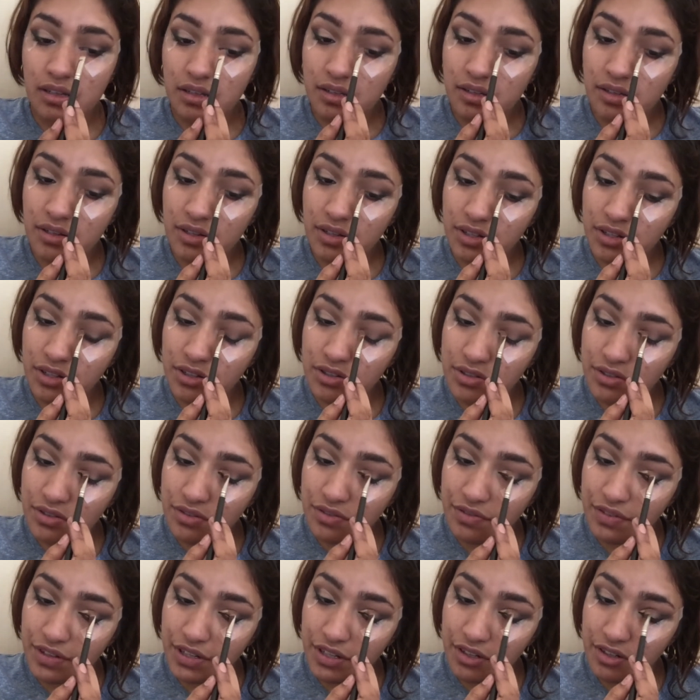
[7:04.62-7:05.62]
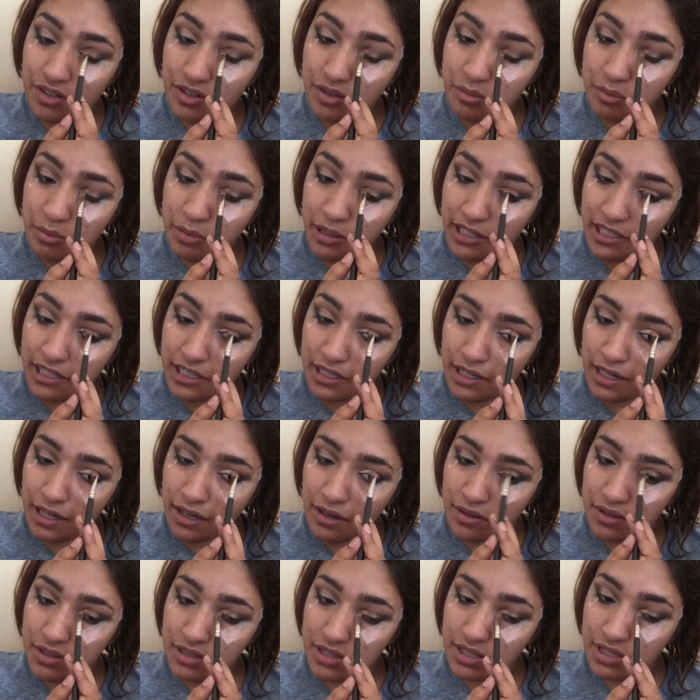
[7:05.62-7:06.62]
You can use your finger to blend it
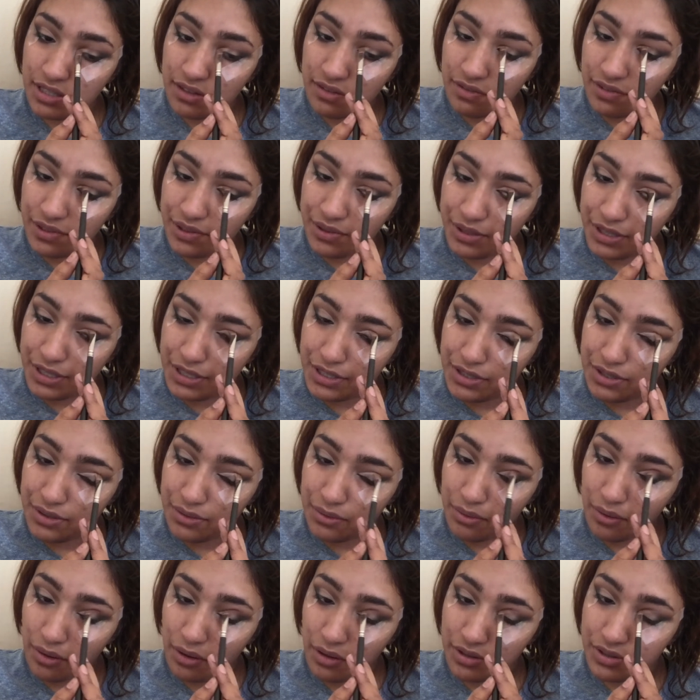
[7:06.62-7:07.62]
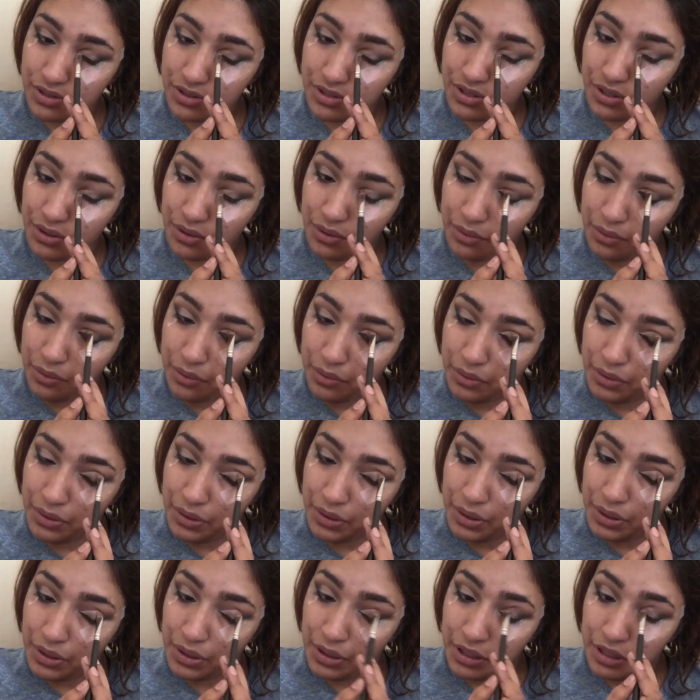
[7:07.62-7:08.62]
out if you need to also.
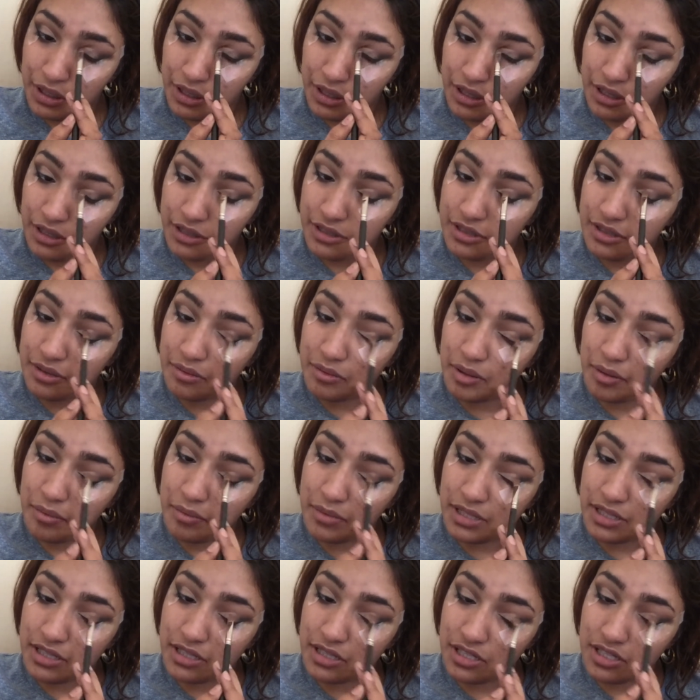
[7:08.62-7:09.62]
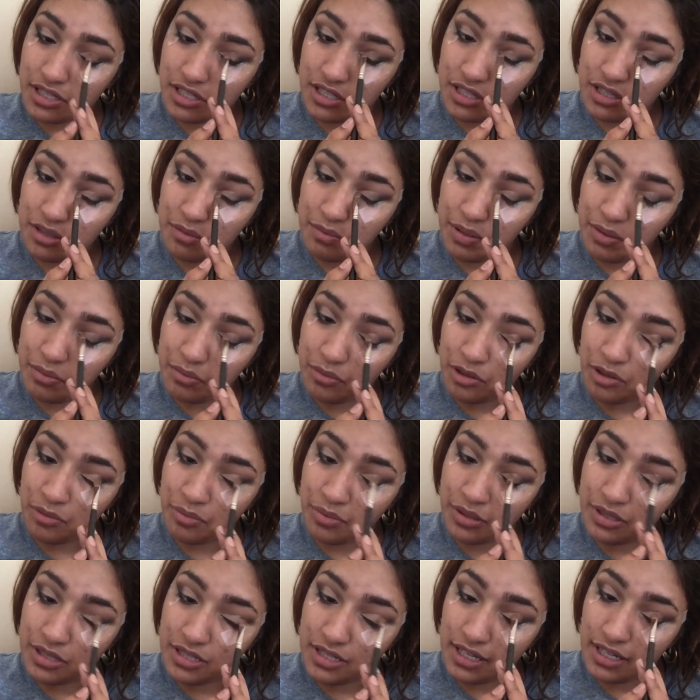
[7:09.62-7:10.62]
Sometimes it's just a bit more
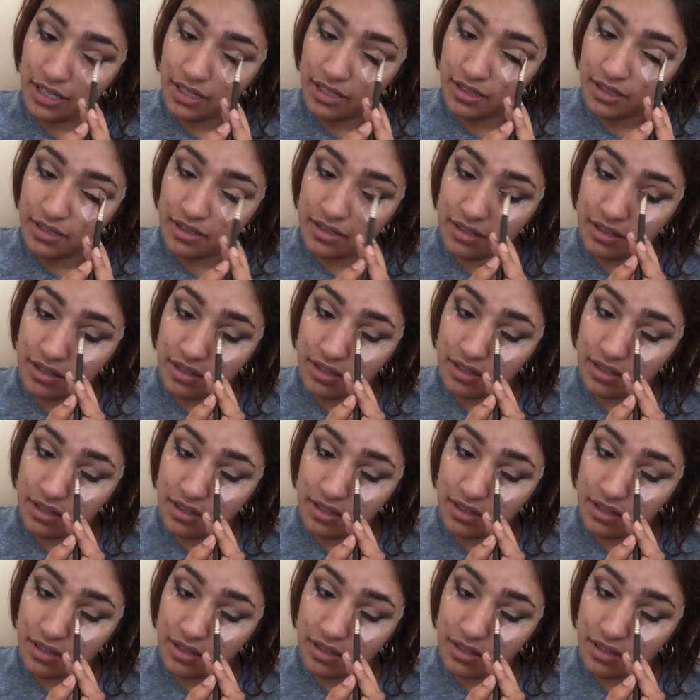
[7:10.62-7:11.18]
precise.